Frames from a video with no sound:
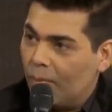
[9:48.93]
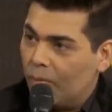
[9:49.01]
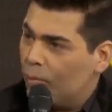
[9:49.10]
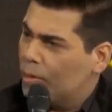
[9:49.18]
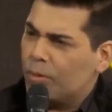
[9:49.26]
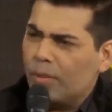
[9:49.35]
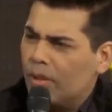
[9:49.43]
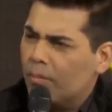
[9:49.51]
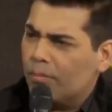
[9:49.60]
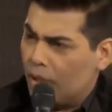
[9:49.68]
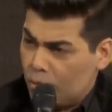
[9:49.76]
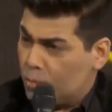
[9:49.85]
which were,
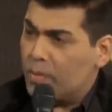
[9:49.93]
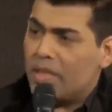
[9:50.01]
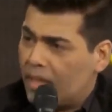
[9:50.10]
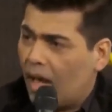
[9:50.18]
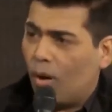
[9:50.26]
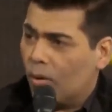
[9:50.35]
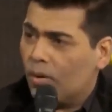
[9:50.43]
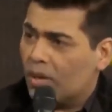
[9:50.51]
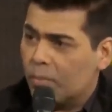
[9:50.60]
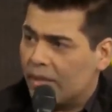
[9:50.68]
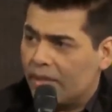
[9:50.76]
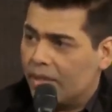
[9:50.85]
to me now,
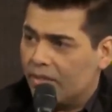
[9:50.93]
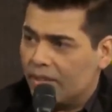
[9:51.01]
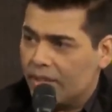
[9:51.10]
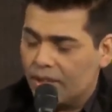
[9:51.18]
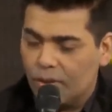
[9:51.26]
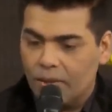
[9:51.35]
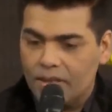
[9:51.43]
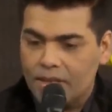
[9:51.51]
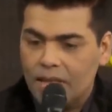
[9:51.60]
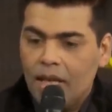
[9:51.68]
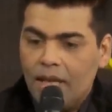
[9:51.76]
completely ridiculous,